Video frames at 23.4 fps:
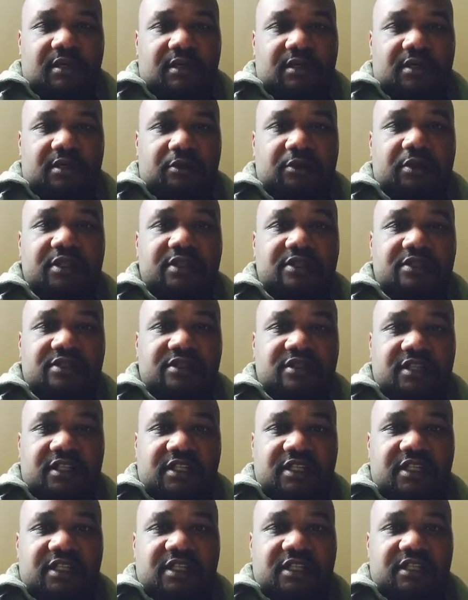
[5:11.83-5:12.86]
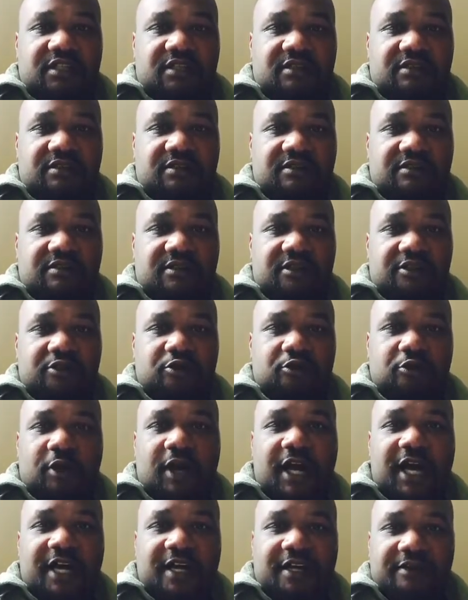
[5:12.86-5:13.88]
You can see the
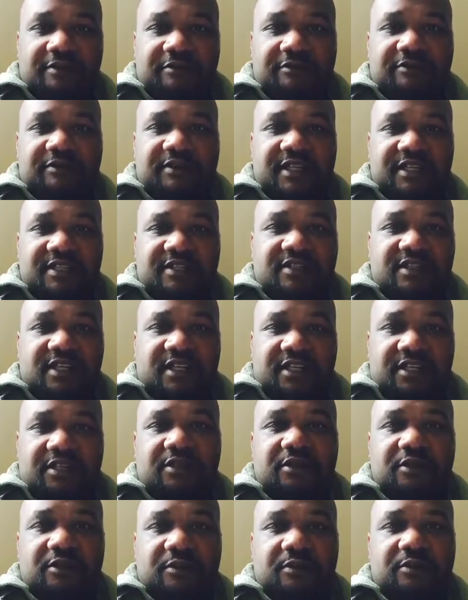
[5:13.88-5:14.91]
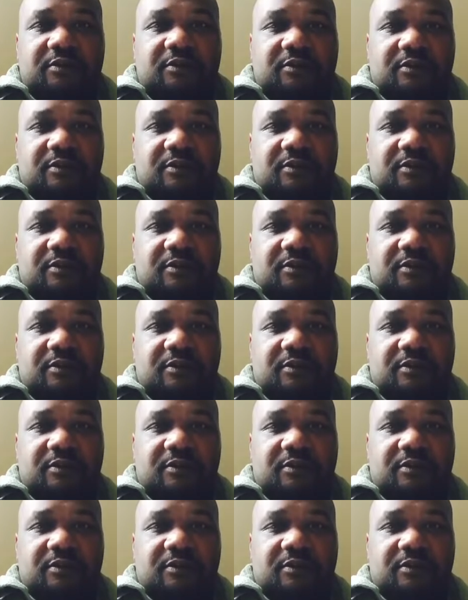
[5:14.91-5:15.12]
drive that's in you,